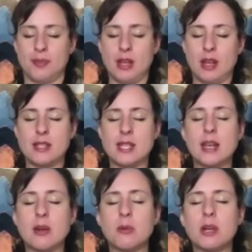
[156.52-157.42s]
And then take
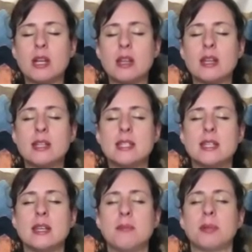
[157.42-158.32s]
a really
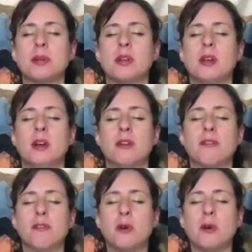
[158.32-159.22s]
deep,
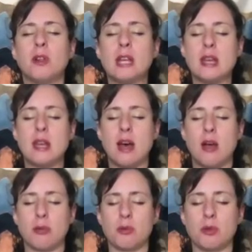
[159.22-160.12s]
full
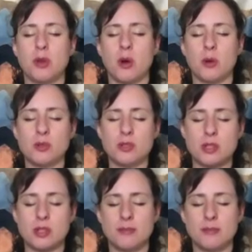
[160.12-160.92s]
inhale through the nose.